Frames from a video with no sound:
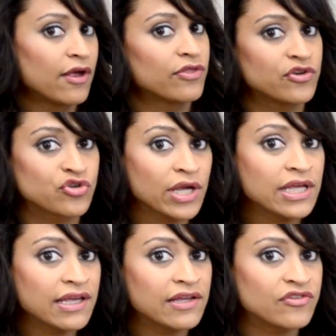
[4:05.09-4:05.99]
The trick
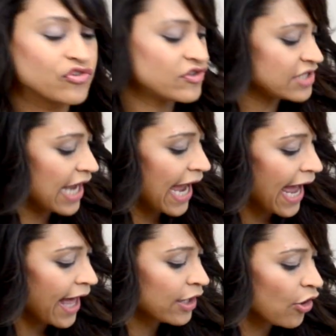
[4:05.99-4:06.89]
is just to
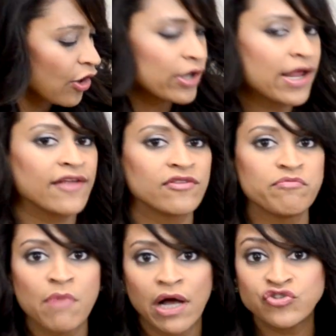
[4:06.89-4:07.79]
add on as
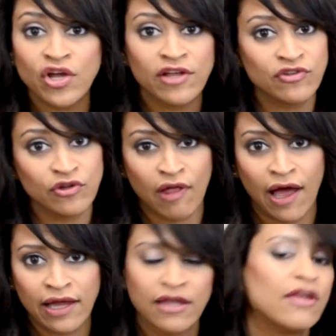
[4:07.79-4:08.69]
much as you like.